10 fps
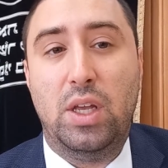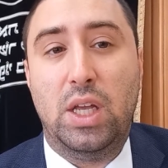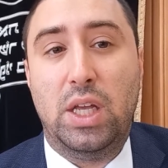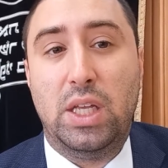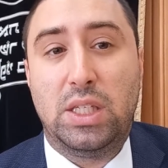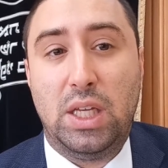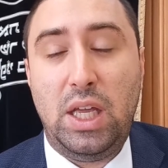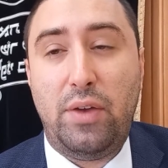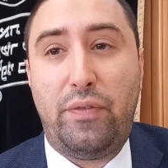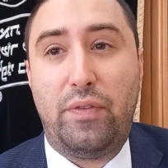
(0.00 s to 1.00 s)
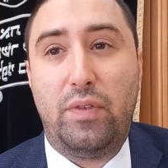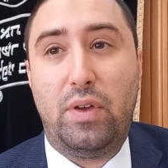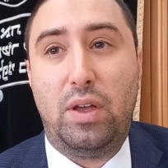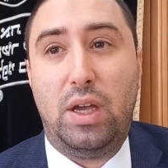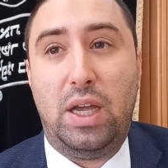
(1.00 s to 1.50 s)
So if
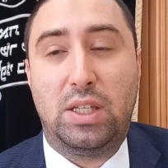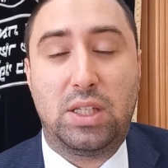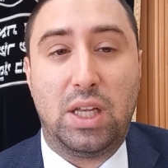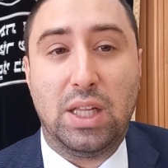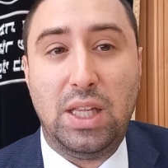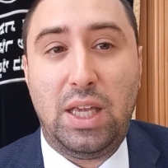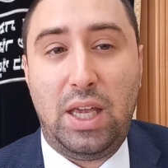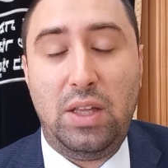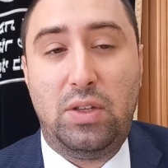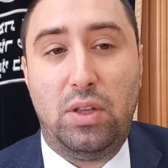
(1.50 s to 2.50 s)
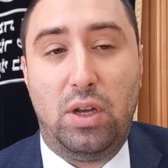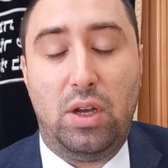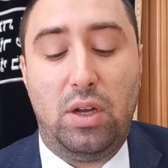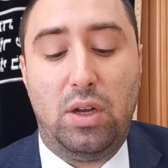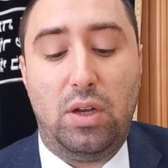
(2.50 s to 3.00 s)
it's going to leak into
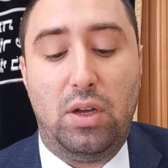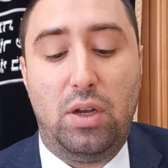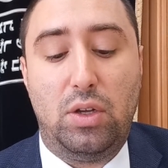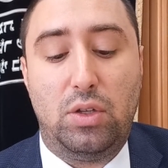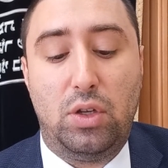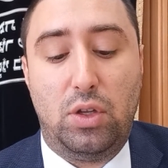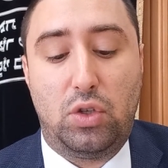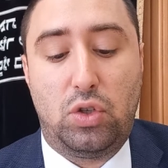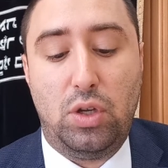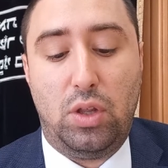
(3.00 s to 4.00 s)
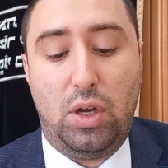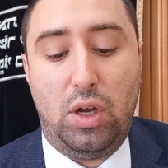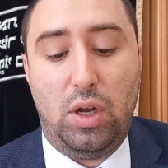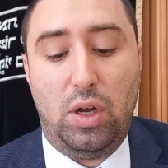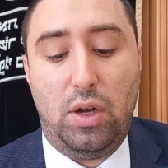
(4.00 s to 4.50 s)
the
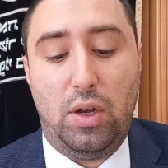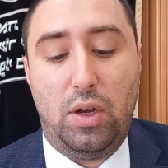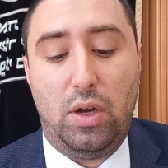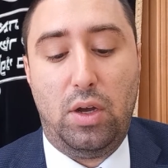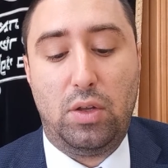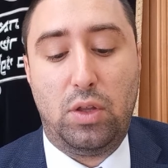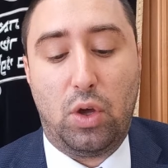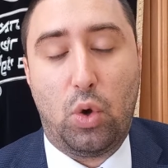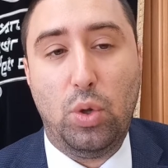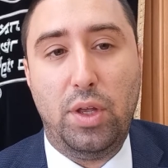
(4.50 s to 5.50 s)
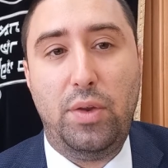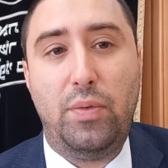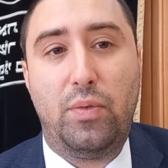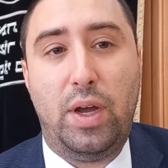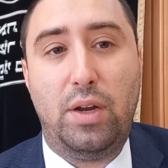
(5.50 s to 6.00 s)
chulin, right?